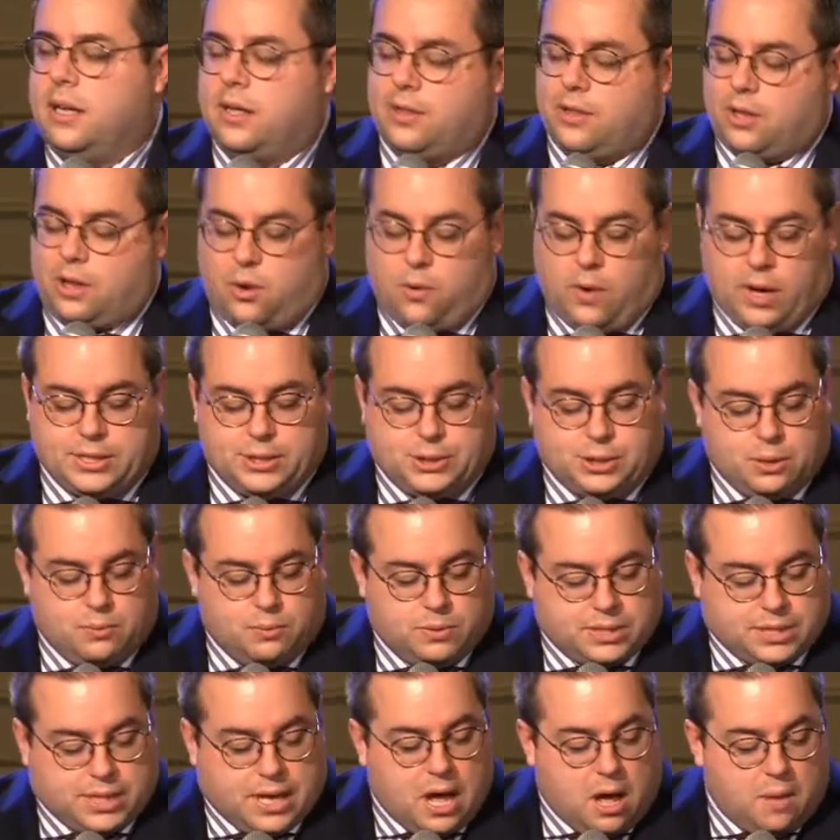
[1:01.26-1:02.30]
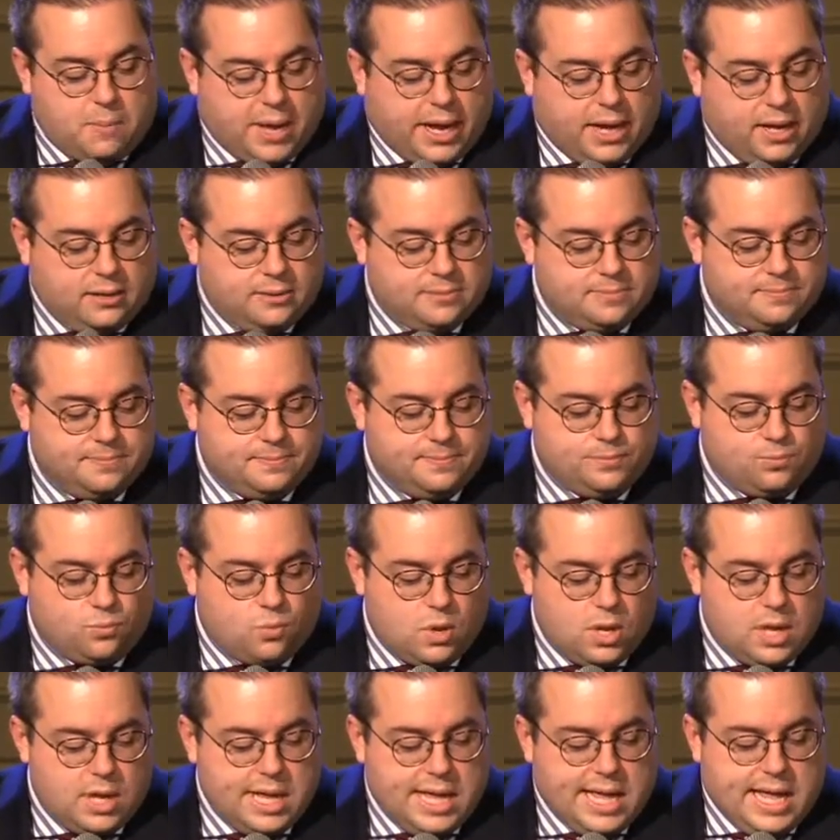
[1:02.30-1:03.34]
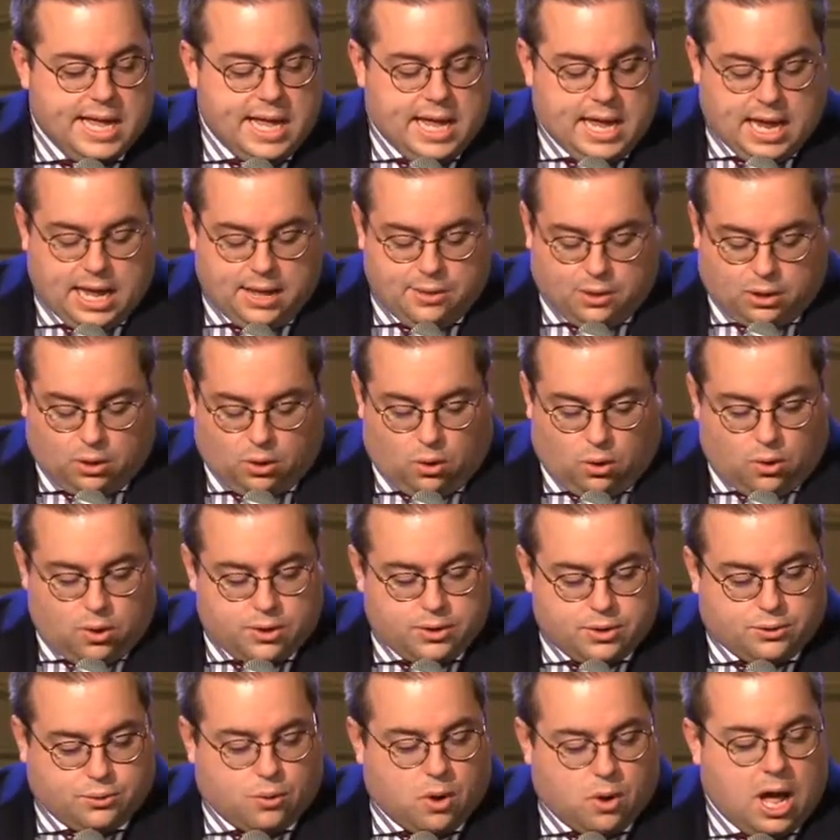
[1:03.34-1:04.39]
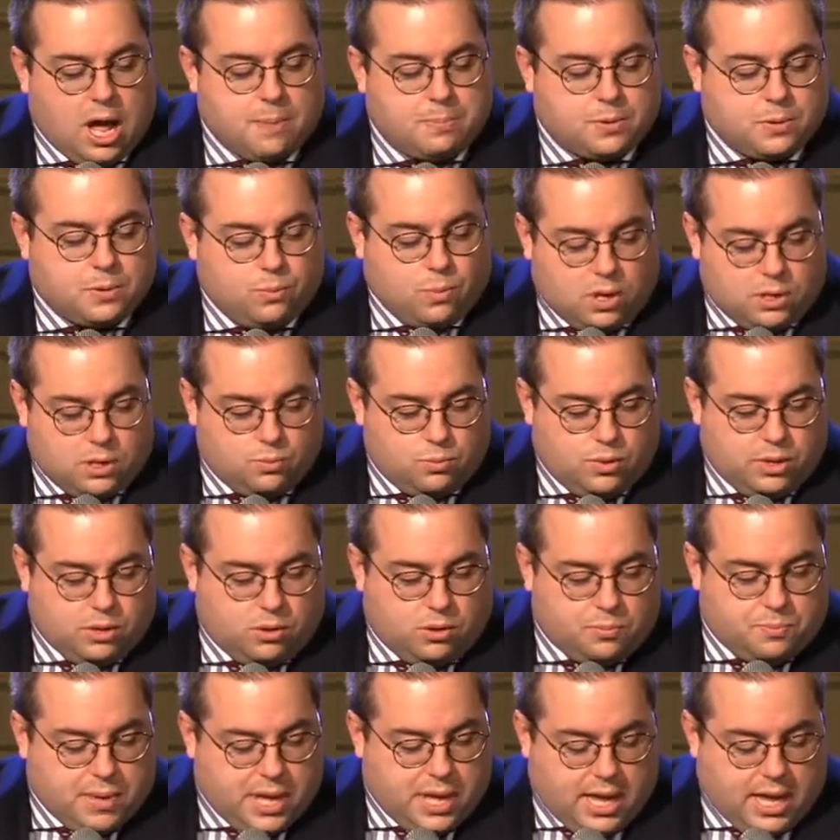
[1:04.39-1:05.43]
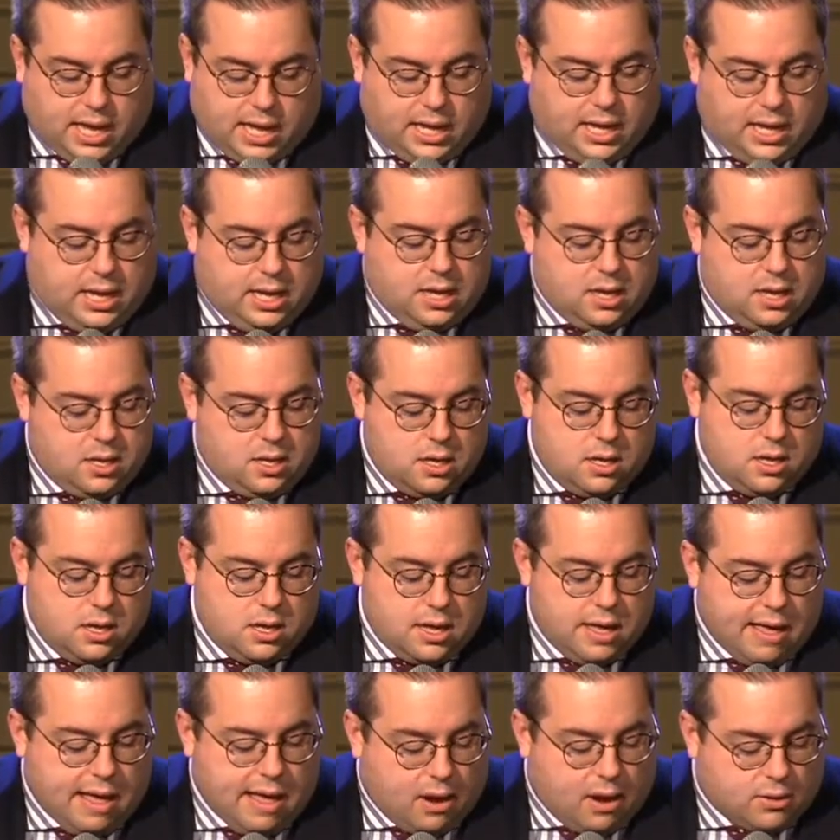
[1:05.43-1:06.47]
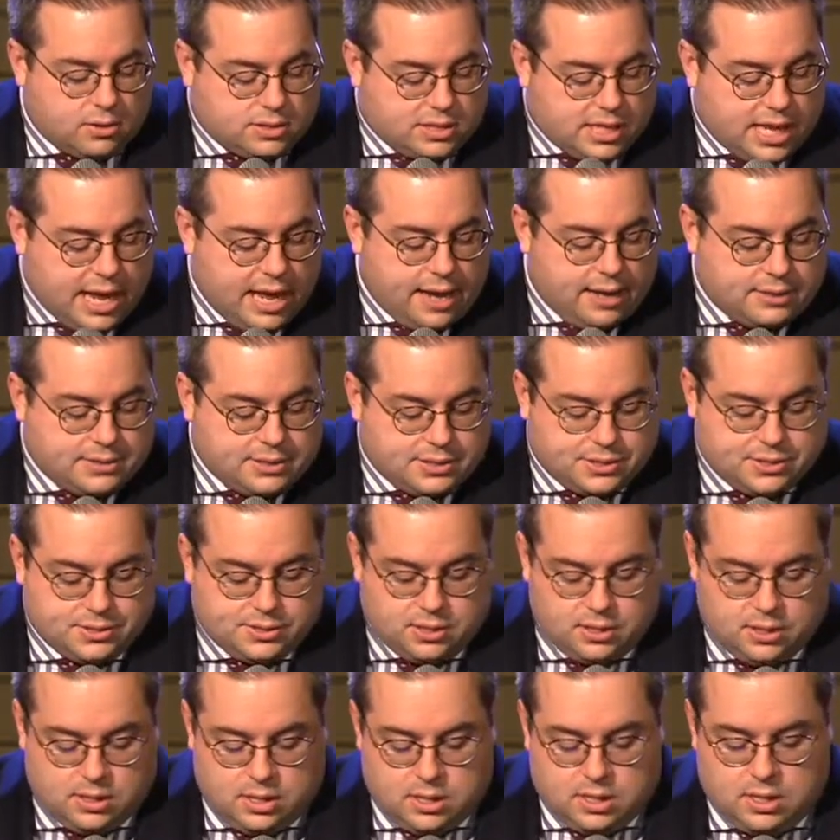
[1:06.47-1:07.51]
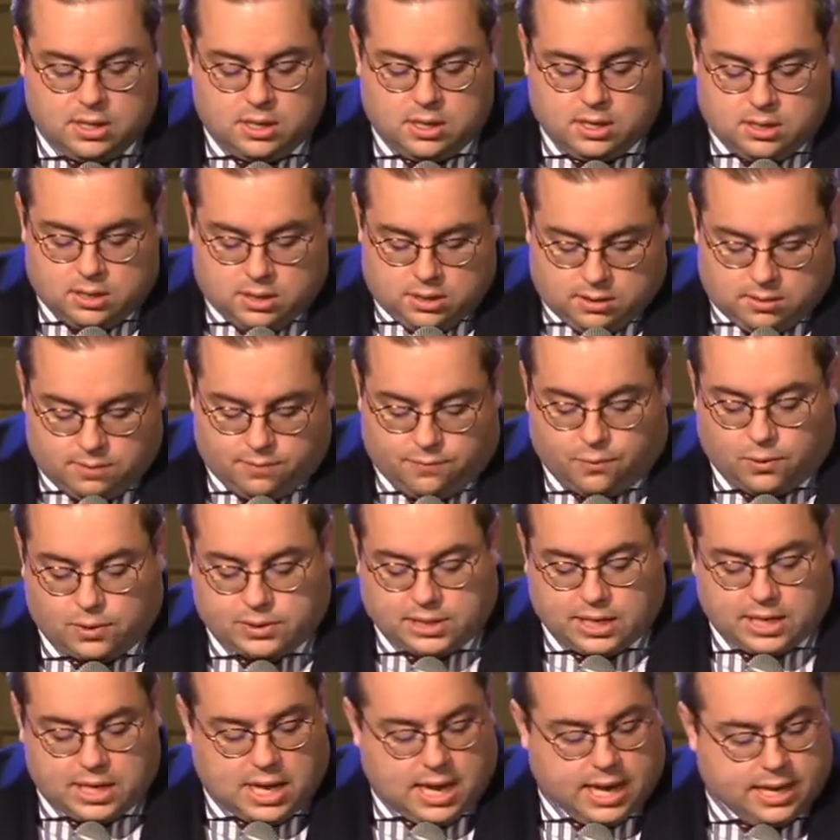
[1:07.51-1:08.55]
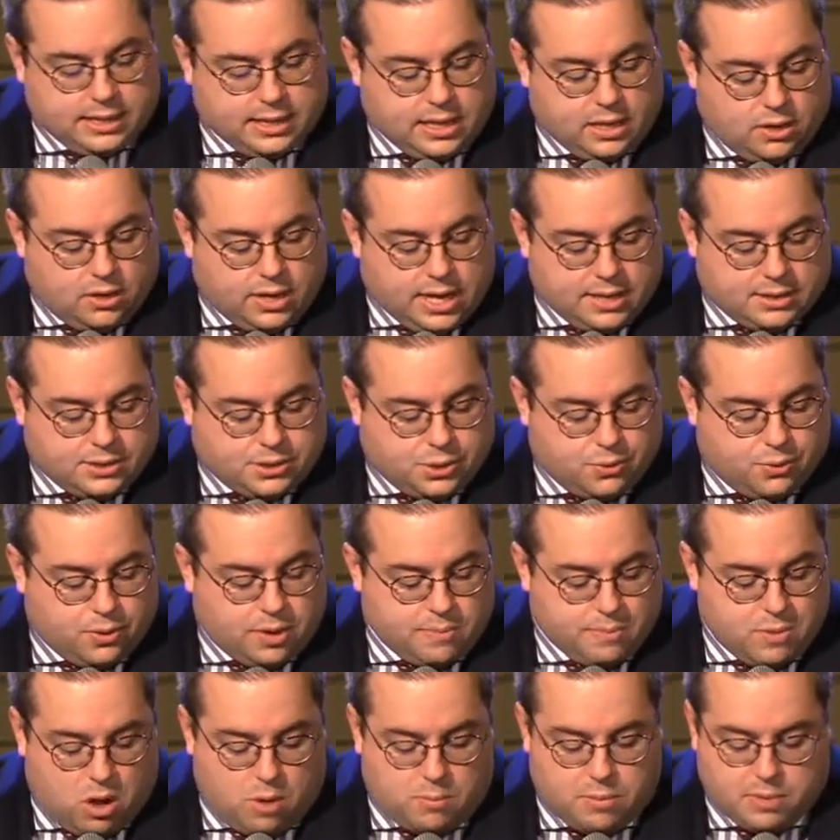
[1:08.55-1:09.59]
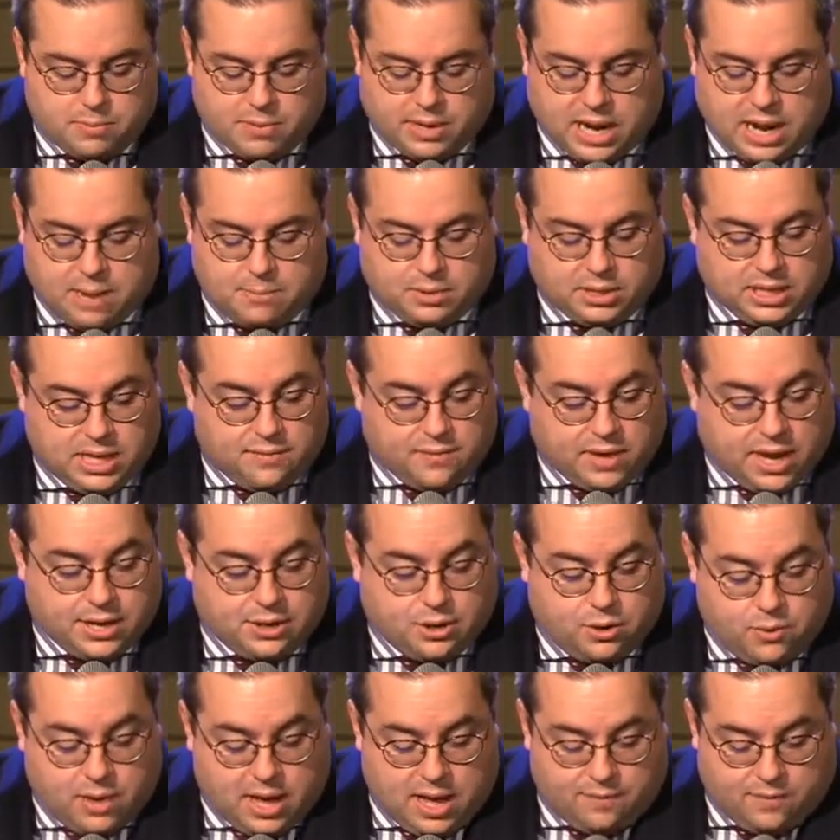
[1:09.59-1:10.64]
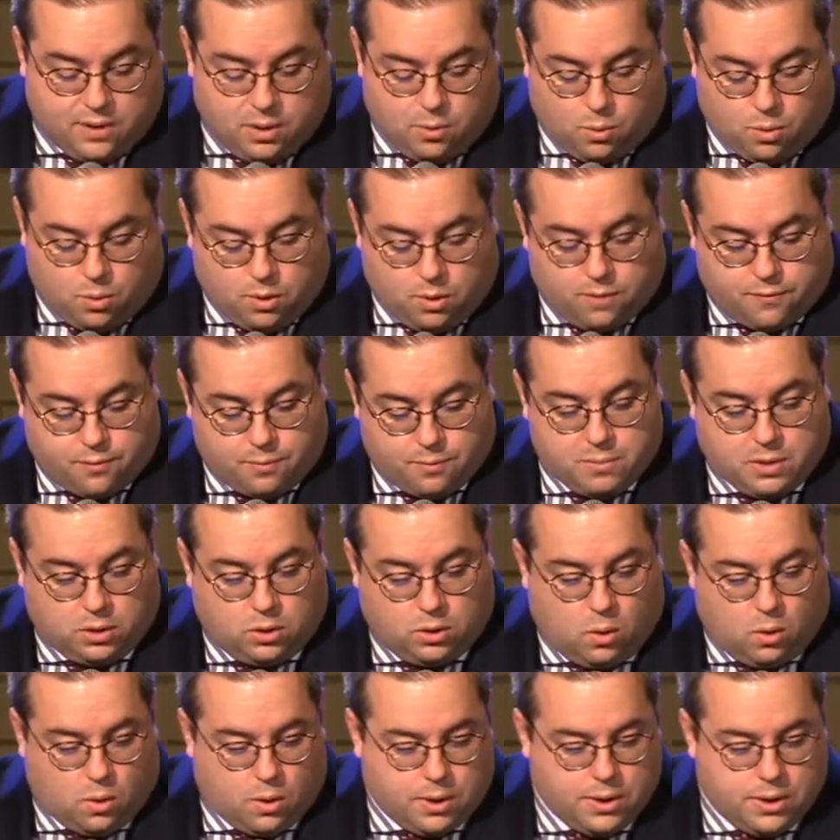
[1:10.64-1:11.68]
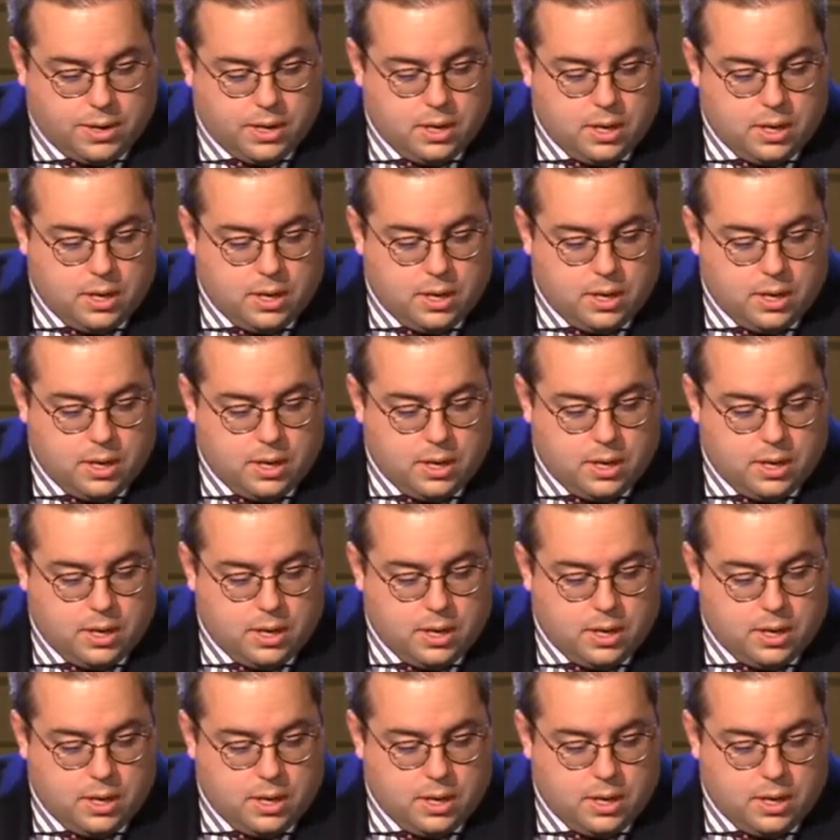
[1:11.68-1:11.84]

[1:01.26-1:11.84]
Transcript: the question was coming, and the Lord dropped what will be our text for tonight that I'll get to in a moment, but I believe I do have a word from the Lord